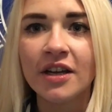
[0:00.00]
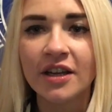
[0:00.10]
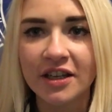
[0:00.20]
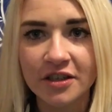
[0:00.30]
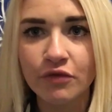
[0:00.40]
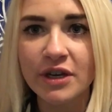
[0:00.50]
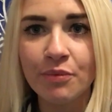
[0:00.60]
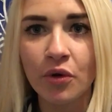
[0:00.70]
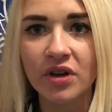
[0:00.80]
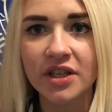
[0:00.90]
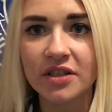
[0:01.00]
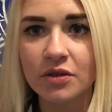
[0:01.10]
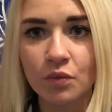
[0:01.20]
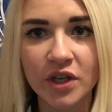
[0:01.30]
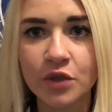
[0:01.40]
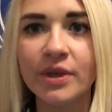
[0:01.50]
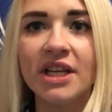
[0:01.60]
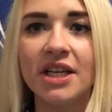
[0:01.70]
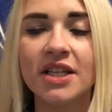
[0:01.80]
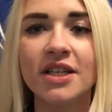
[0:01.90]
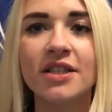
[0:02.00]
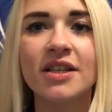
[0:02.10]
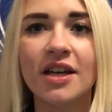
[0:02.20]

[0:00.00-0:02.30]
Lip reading: it's 3 points which we needed,